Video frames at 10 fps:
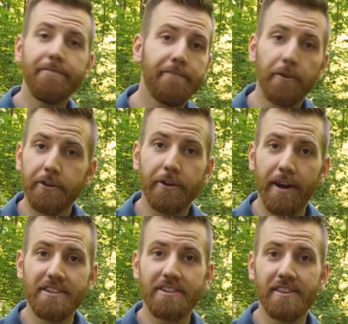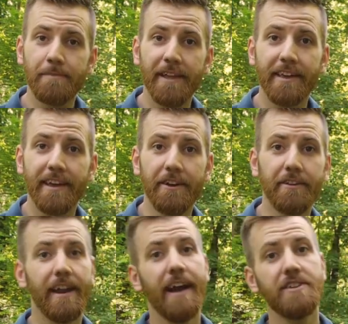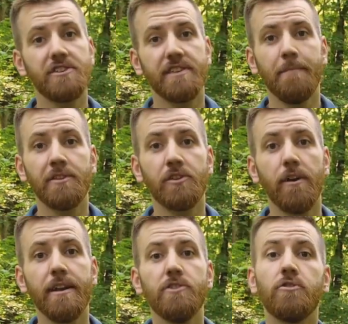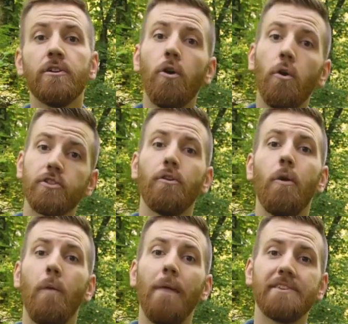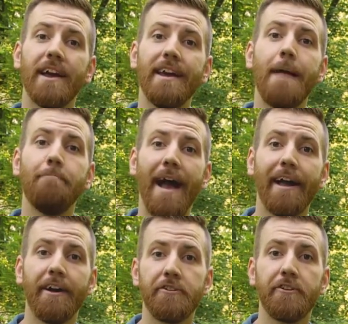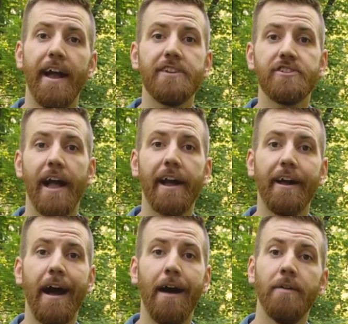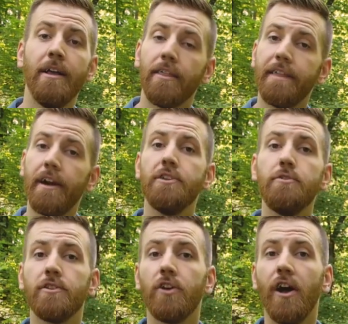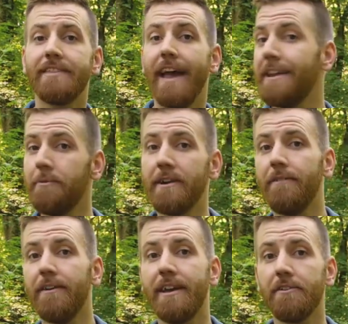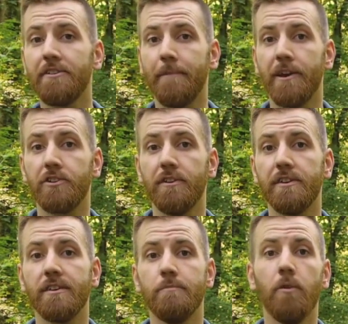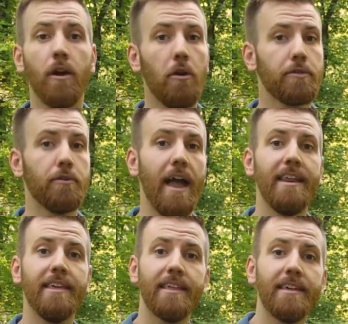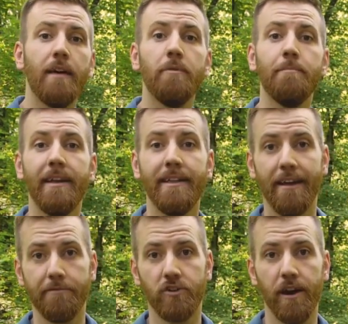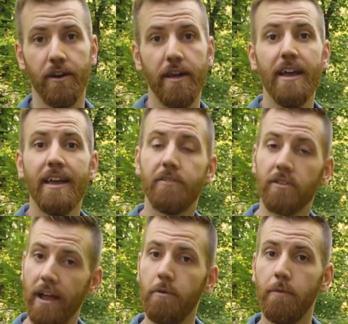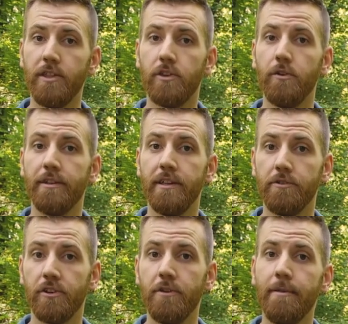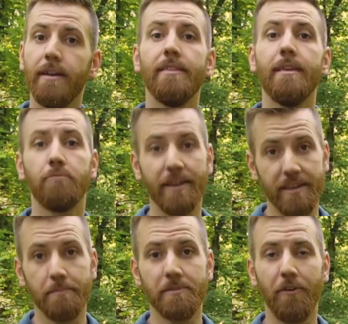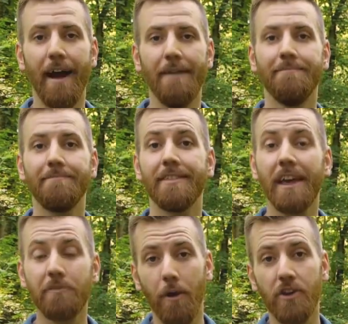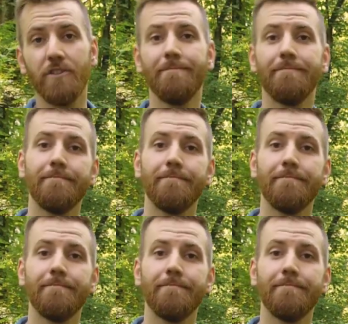further questions about the gear that I just demonstrated, you can go onto our website at backcountryedge.com. There you can talk to any one of our gear specialists and we'll go through anything that we may not have shared. If you like what we do on YouTube, then please subscribe. Thanks for watching.